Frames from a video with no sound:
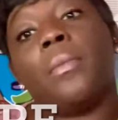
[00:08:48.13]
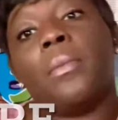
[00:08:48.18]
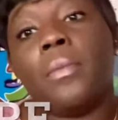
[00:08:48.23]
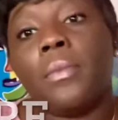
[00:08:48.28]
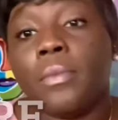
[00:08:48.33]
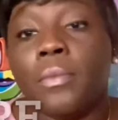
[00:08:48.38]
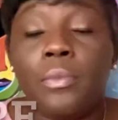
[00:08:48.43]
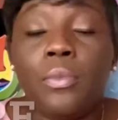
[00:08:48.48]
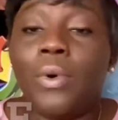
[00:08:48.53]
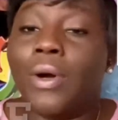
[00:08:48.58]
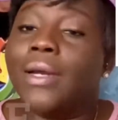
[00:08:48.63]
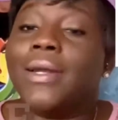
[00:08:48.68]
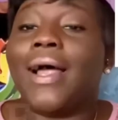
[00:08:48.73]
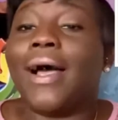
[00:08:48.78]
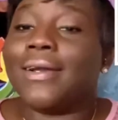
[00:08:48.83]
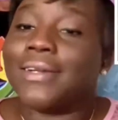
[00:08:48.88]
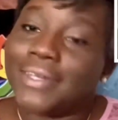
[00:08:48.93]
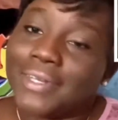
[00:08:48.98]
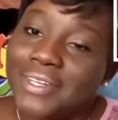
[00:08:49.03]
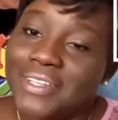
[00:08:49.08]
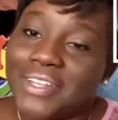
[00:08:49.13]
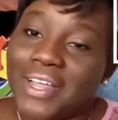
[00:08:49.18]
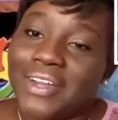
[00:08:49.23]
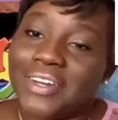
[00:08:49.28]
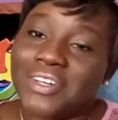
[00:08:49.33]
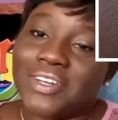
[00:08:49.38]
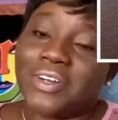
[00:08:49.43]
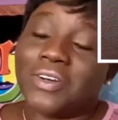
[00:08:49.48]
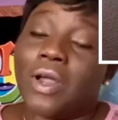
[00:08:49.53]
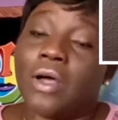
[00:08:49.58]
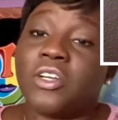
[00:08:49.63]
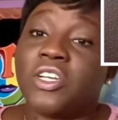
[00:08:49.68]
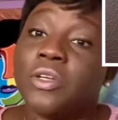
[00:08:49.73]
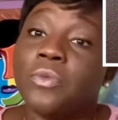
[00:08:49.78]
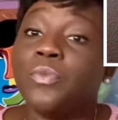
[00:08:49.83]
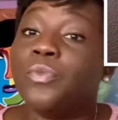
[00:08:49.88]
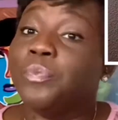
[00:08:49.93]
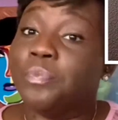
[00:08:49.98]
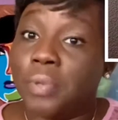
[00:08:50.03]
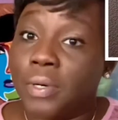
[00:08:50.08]
Well, not she didn't say she don't know.
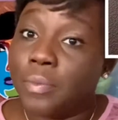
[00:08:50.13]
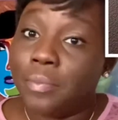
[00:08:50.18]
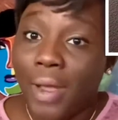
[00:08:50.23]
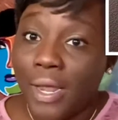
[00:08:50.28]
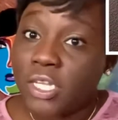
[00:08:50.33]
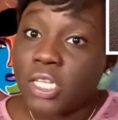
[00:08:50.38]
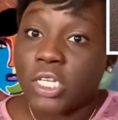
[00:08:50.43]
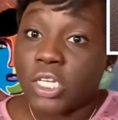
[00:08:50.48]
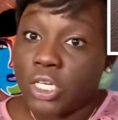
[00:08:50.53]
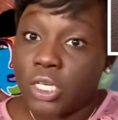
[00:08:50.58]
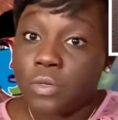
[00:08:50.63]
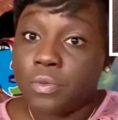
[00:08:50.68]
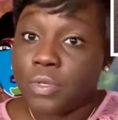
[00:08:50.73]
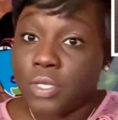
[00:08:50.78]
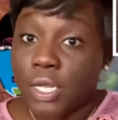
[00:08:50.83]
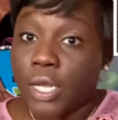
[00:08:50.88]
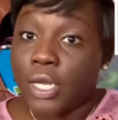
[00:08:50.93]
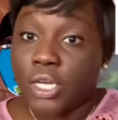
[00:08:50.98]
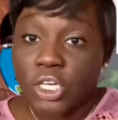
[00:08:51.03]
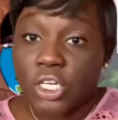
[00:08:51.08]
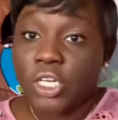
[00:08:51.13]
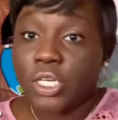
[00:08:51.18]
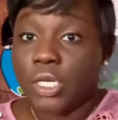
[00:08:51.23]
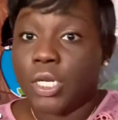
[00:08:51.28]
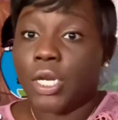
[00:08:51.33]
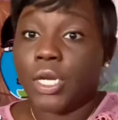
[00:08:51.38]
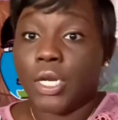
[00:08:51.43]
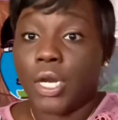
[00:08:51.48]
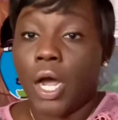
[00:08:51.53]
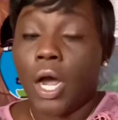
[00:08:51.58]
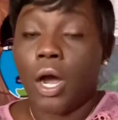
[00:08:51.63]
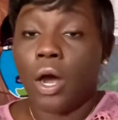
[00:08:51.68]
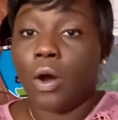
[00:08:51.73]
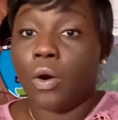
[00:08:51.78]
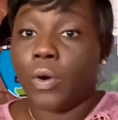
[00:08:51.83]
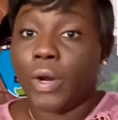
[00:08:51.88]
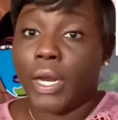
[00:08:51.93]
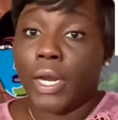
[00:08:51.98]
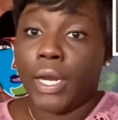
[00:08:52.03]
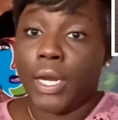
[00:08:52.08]
But basically she was saying she didn't know
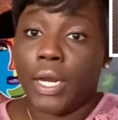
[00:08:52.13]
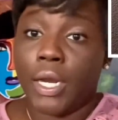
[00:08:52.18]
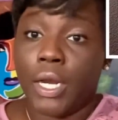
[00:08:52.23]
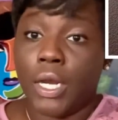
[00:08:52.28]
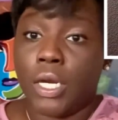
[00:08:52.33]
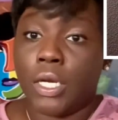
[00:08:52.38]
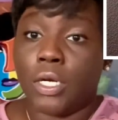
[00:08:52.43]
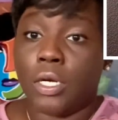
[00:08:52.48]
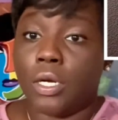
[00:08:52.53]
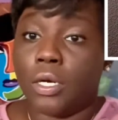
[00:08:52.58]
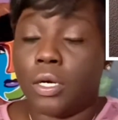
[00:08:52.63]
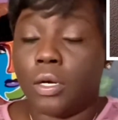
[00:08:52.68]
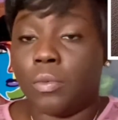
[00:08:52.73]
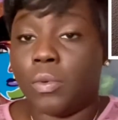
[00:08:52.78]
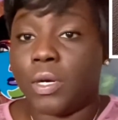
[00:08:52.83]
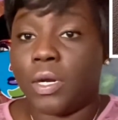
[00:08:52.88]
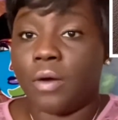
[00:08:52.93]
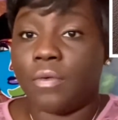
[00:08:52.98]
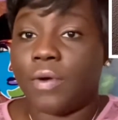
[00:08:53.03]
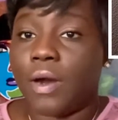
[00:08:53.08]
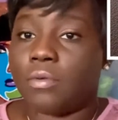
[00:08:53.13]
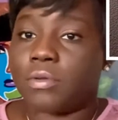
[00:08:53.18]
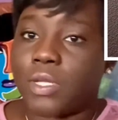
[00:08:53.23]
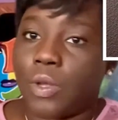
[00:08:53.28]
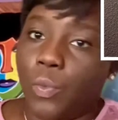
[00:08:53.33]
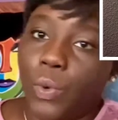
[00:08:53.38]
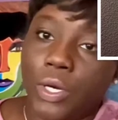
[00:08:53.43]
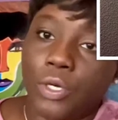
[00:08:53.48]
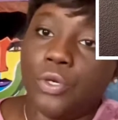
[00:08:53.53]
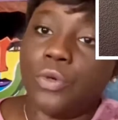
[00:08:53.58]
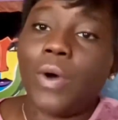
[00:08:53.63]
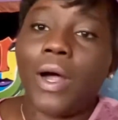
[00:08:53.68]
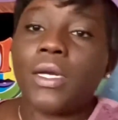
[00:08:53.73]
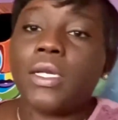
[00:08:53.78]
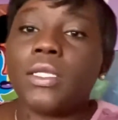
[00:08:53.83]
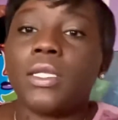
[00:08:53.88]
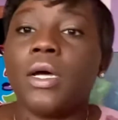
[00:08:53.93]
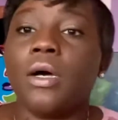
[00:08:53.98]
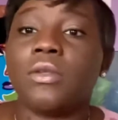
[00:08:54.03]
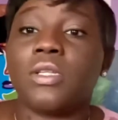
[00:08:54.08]
and whatever. I was like, well, do I need to
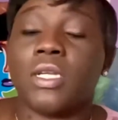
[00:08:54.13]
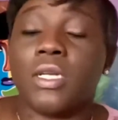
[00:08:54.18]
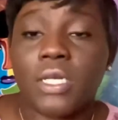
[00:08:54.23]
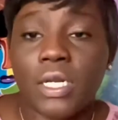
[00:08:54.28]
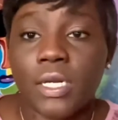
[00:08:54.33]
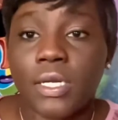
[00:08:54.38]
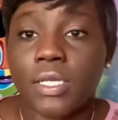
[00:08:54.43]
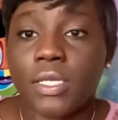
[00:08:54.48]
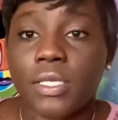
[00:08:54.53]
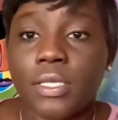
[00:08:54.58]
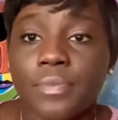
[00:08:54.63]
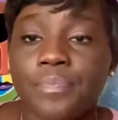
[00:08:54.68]
go to the dentist?